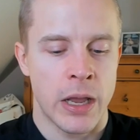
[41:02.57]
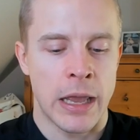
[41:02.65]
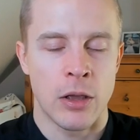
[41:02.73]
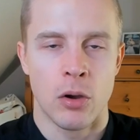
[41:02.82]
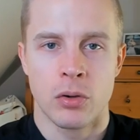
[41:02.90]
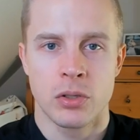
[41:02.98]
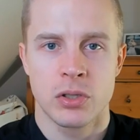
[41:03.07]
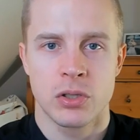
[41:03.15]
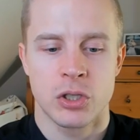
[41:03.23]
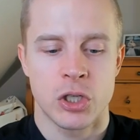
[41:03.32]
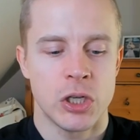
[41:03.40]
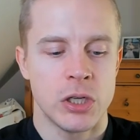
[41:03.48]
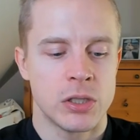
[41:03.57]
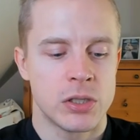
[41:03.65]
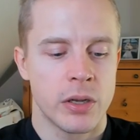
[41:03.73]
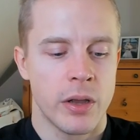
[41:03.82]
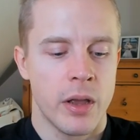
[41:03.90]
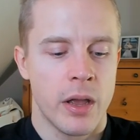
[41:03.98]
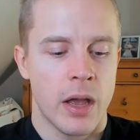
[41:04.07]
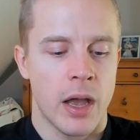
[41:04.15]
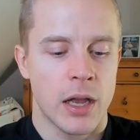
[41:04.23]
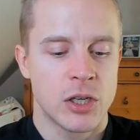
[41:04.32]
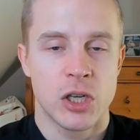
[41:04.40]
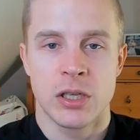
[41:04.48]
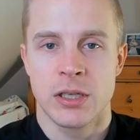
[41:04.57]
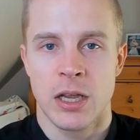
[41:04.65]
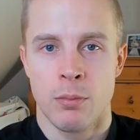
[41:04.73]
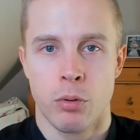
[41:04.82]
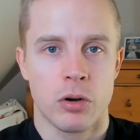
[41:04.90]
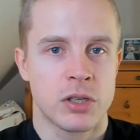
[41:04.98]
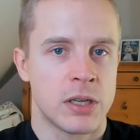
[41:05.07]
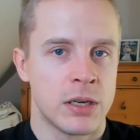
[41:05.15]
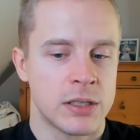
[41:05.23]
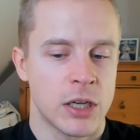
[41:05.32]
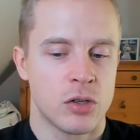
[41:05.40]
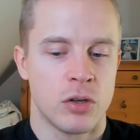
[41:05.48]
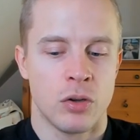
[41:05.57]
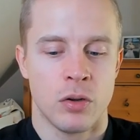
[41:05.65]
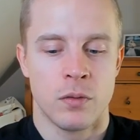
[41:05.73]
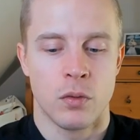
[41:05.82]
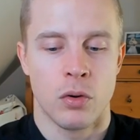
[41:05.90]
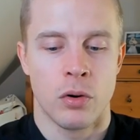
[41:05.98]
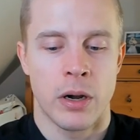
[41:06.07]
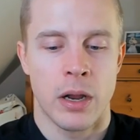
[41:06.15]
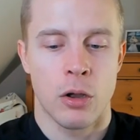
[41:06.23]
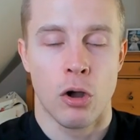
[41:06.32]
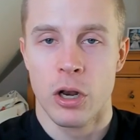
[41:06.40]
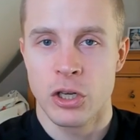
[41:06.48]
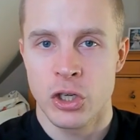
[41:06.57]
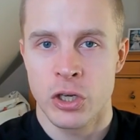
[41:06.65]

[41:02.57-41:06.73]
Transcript: yolks, cheese, uh, chicken skin, pork skin is actually good for uh, collagen